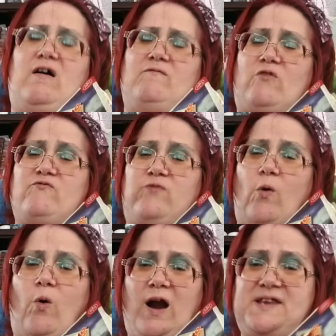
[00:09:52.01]
for
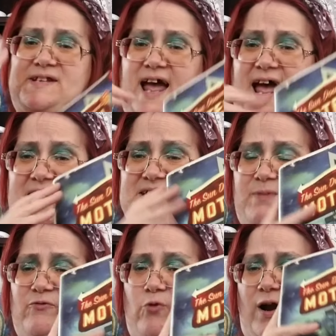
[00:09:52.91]
four days
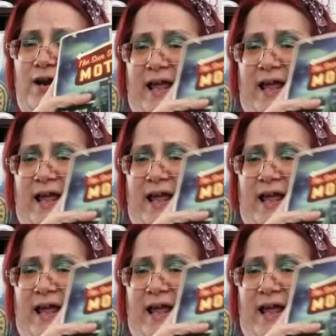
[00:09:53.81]
before